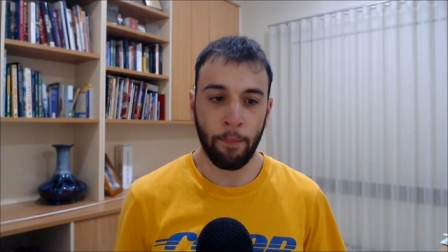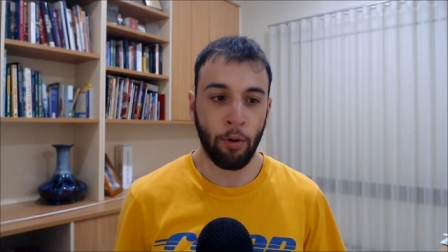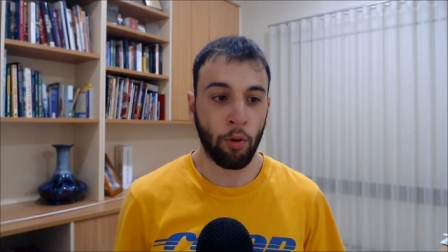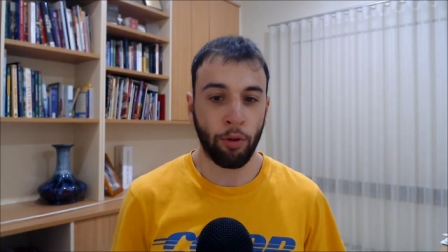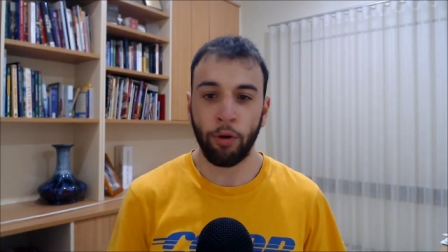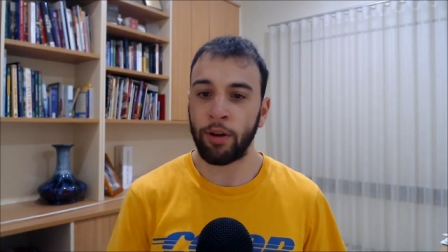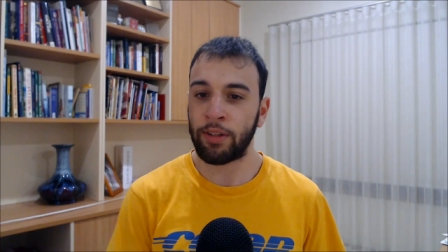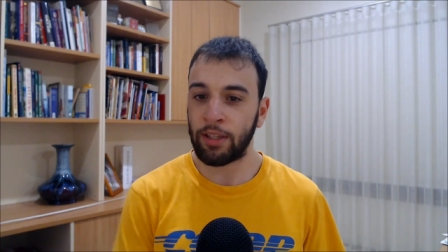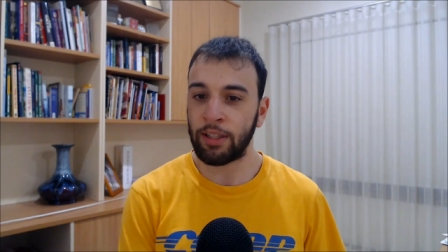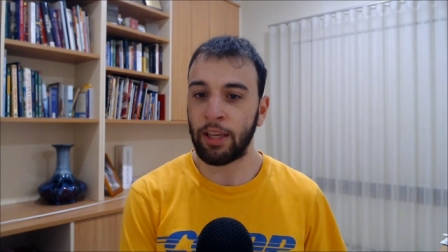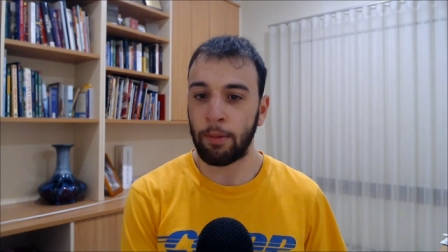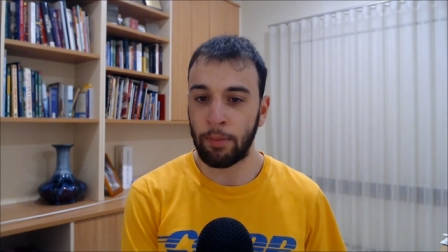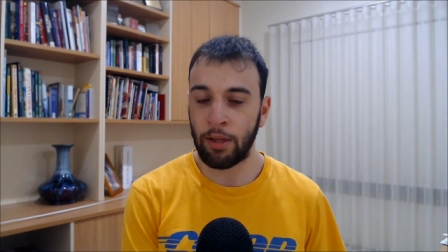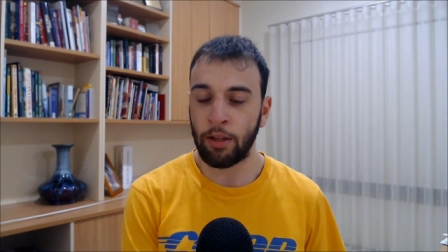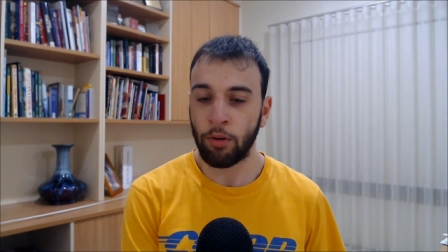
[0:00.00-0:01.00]
Although it did
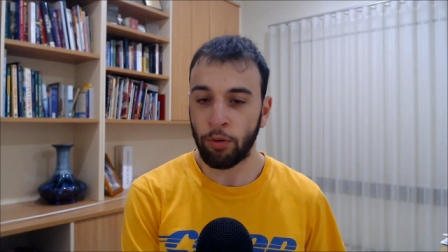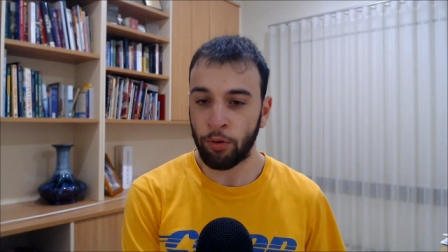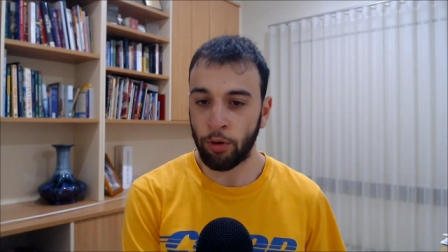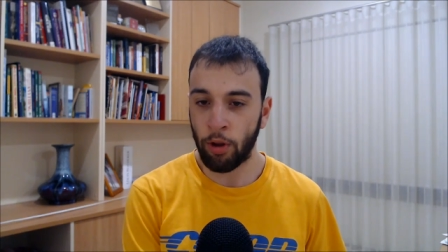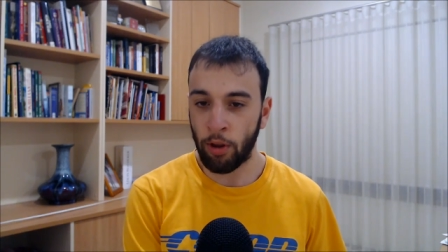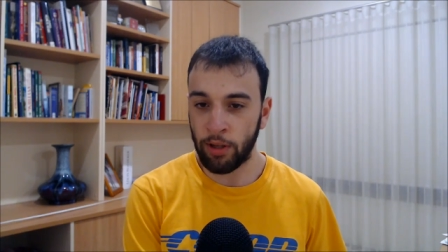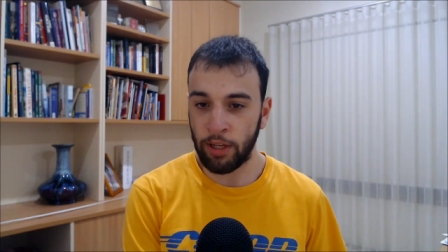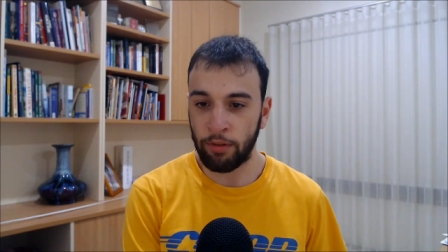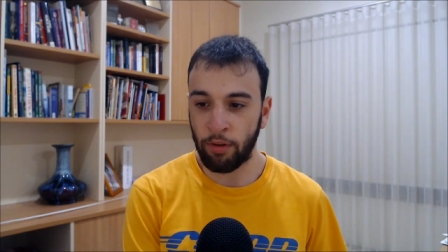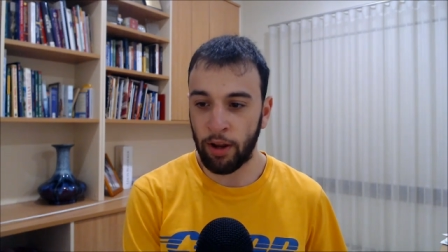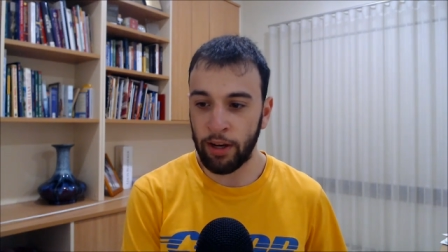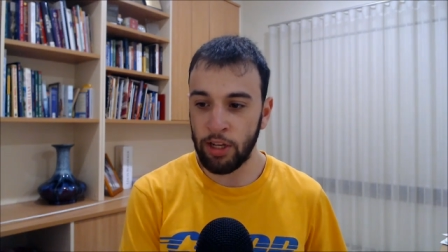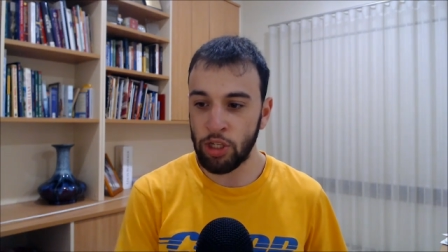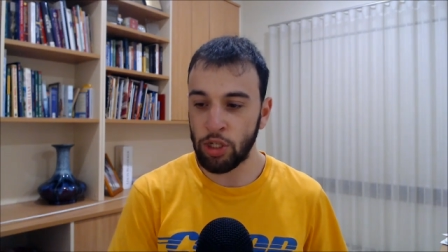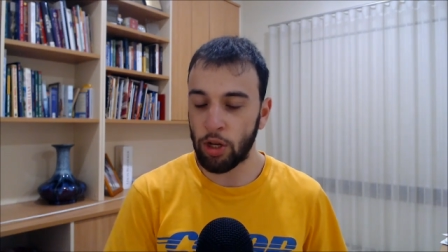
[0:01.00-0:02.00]
get me a good early
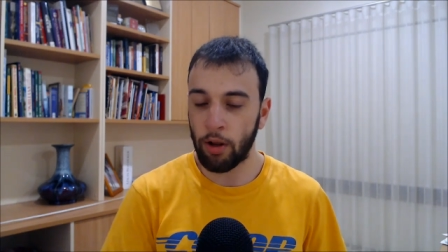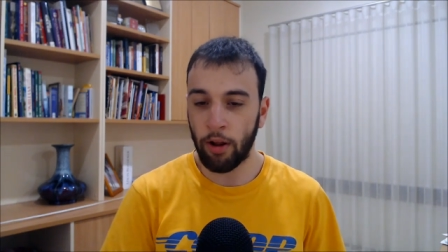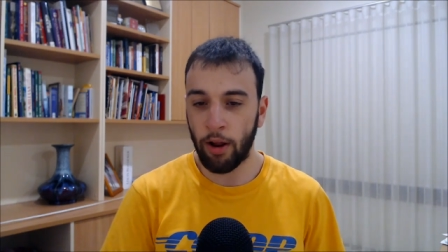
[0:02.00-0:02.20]
advantage.